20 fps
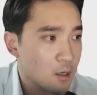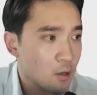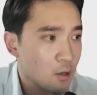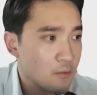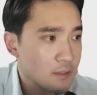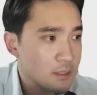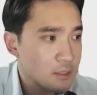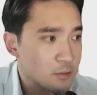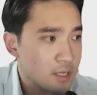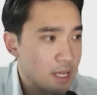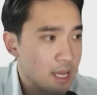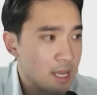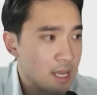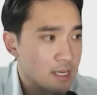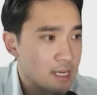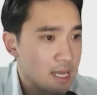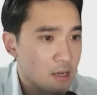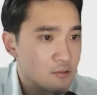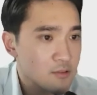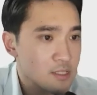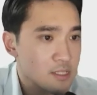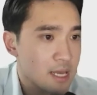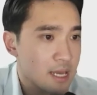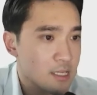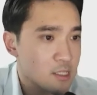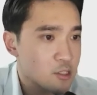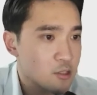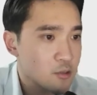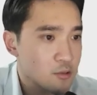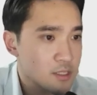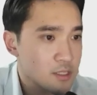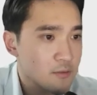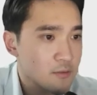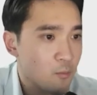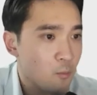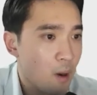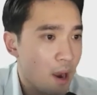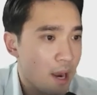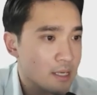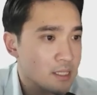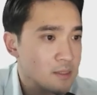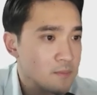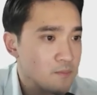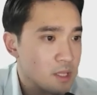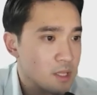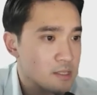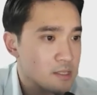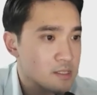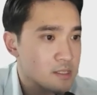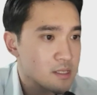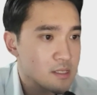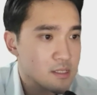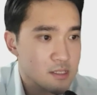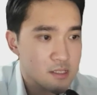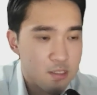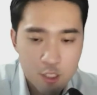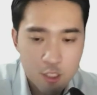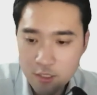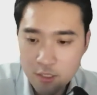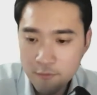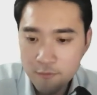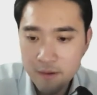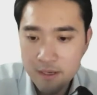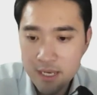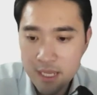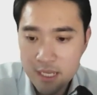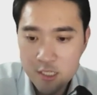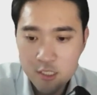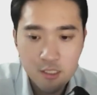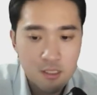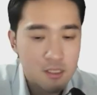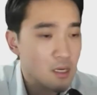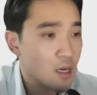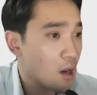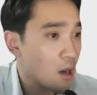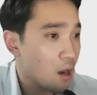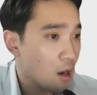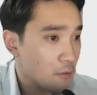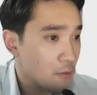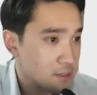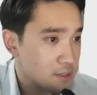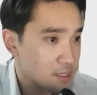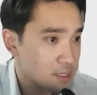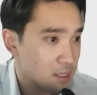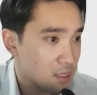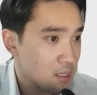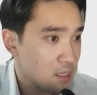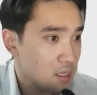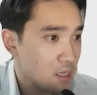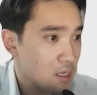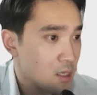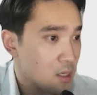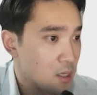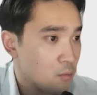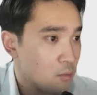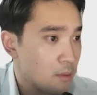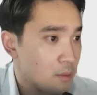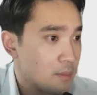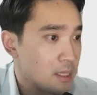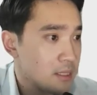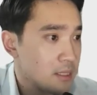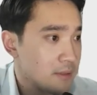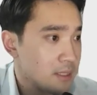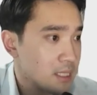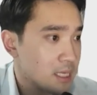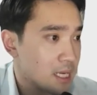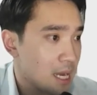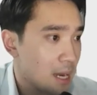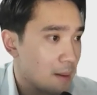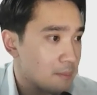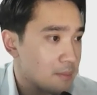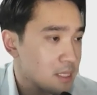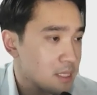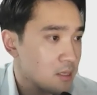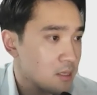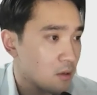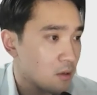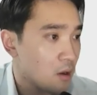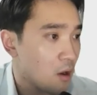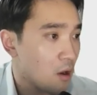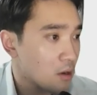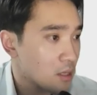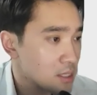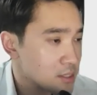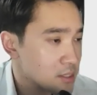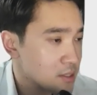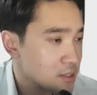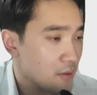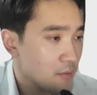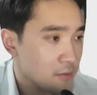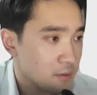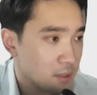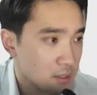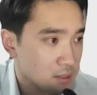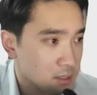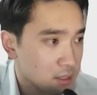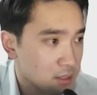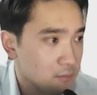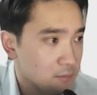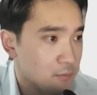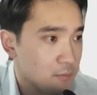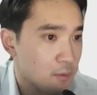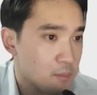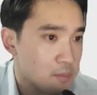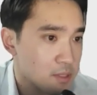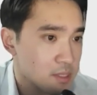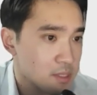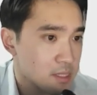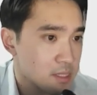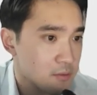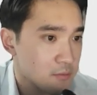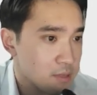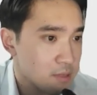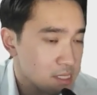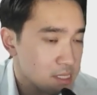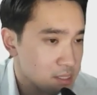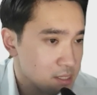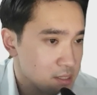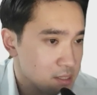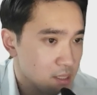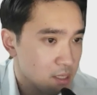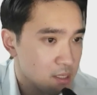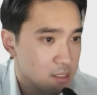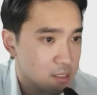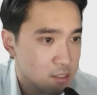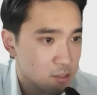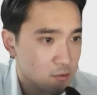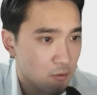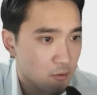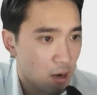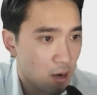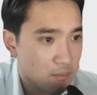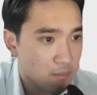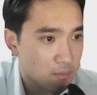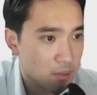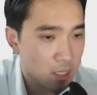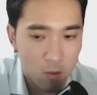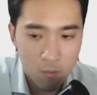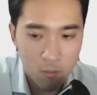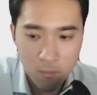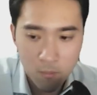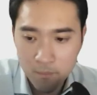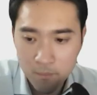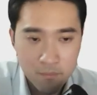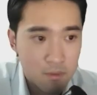Clover today announced that Joseph Wagner, its chief financial officer, will be leaving the company on August thirteenth for personal reasons described below.